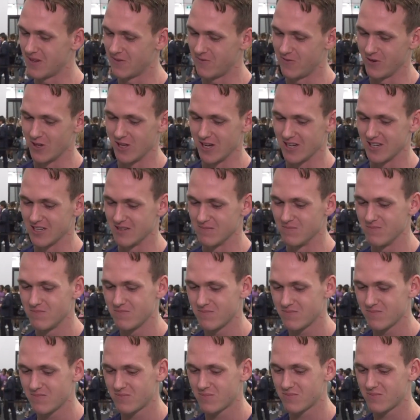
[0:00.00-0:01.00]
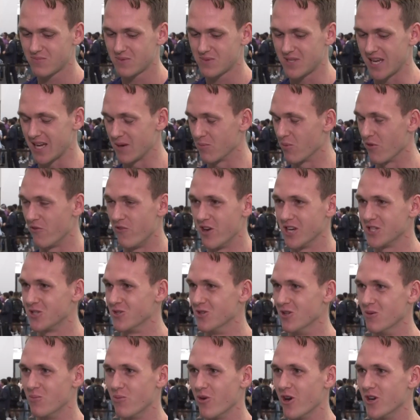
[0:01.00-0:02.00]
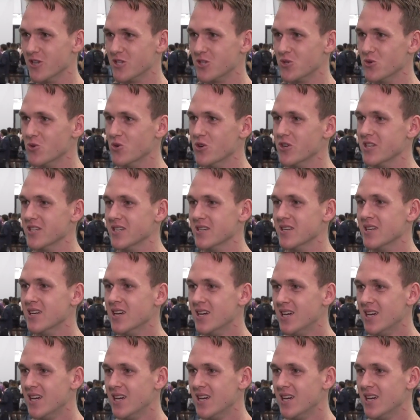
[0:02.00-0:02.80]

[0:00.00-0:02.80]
feel like I take a professional approach to it and